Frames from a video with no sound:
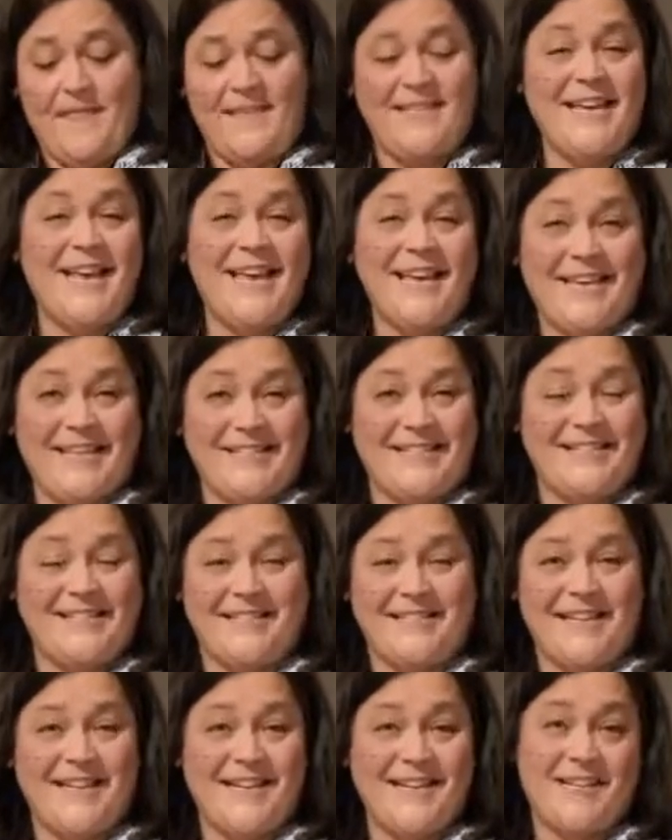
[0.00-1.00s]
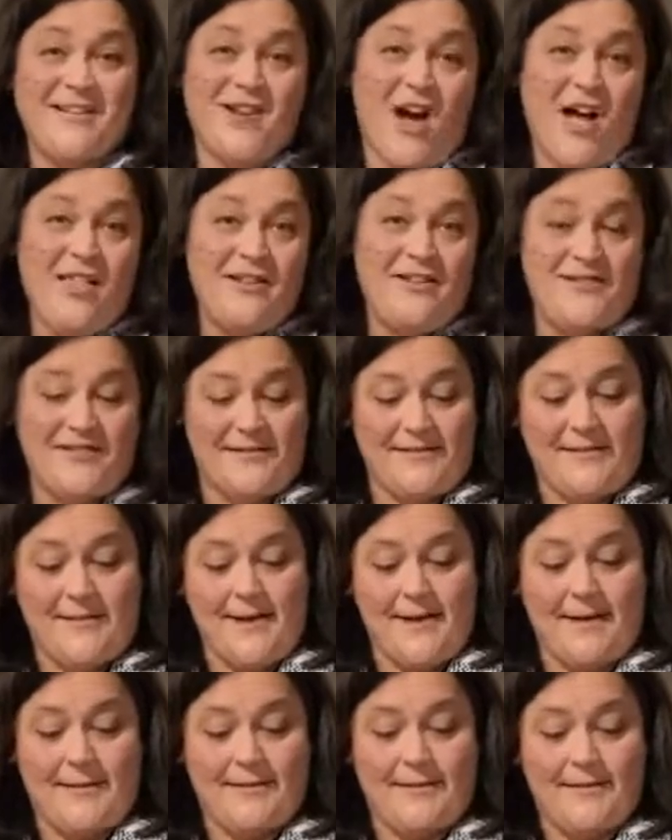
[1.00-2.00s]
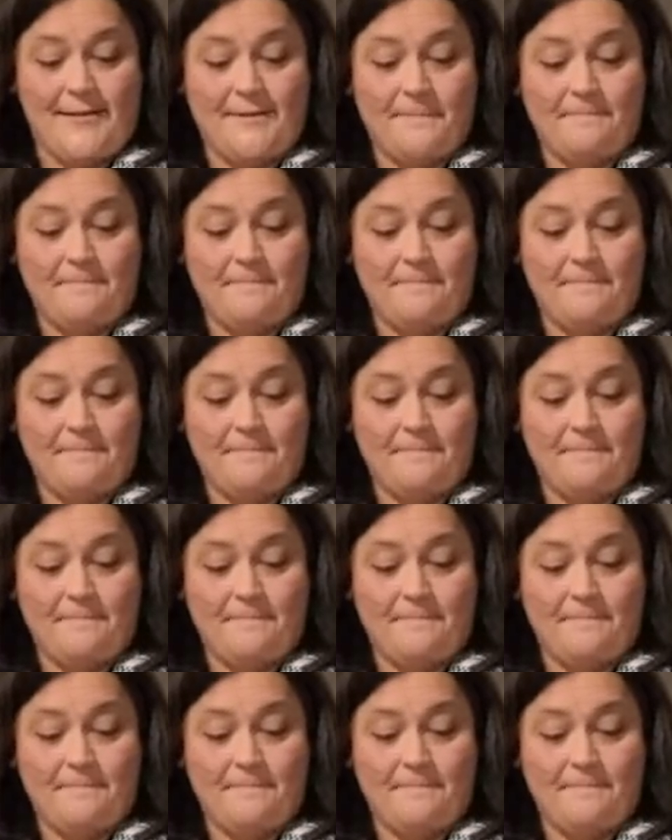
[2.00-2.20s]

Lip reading: The text acknowledges that.